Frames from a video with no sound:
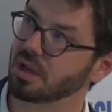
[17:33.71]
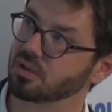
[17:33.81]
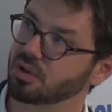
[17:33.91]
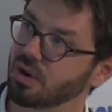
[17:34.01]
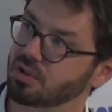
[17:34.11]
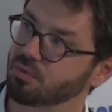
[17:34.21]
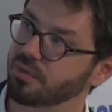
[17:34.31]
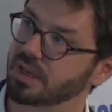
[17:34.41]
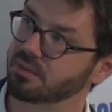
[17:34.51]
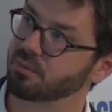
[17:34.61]
generation
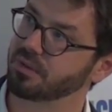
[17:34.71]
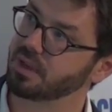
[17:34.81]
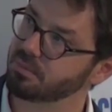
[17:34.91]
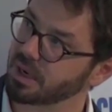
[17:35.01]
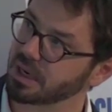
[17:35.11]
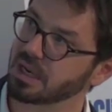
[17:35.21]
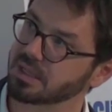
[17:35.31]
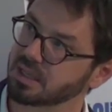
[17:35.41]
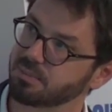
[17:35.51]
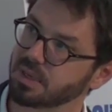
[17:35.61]
profiles from PV, but again,
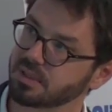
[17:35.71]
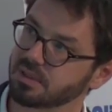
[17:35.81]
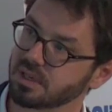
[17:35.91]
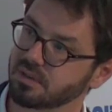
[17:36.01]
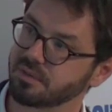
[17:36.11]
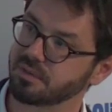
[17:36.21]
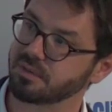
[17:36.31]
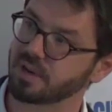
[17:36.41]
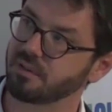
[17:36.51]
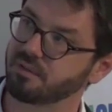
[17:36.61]
CSP is
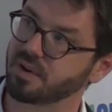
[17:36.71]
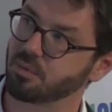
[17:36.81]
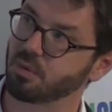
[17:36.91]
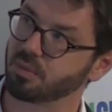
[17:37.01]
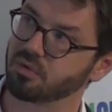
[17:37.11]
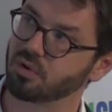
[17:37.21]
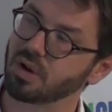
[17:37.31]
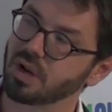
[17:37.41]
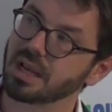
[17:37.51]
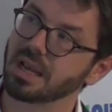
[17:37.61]
a very prominent role.